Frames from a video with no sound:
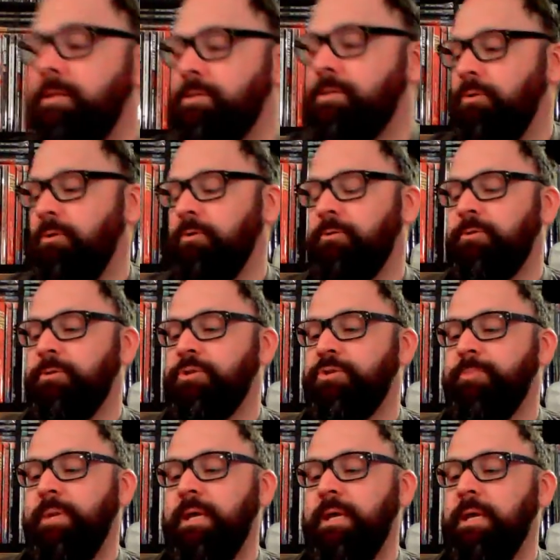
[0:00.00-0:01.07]
sold
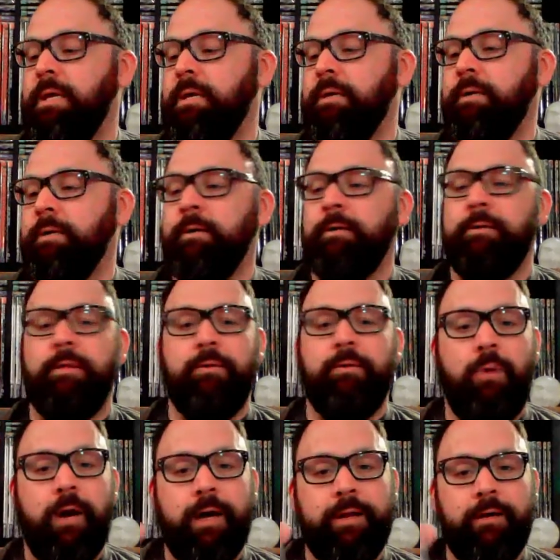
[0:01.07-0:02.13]
Shmi. Another
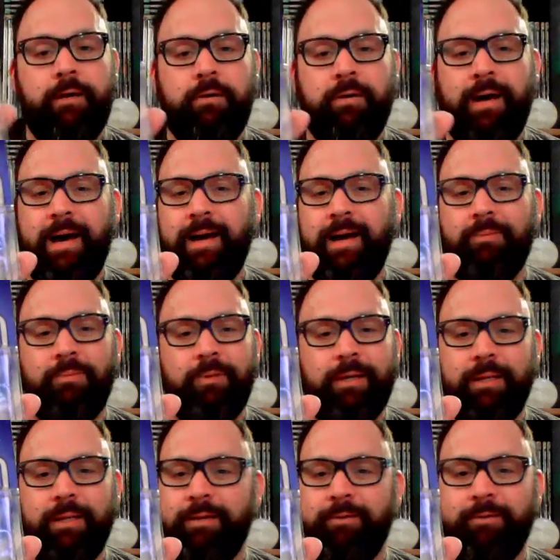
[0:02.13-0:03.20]
Watto. I
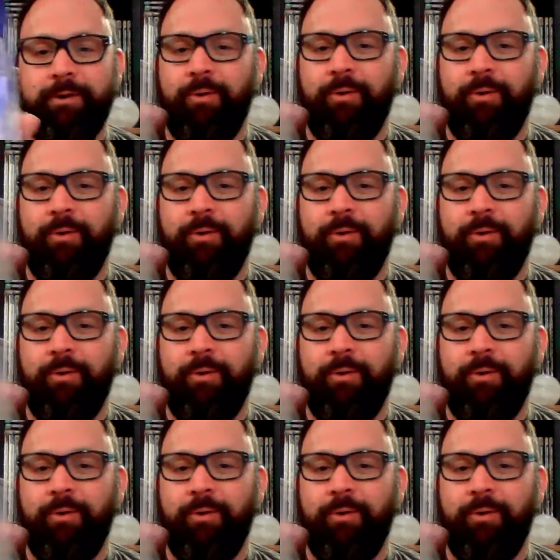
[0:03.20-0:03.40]
really don't know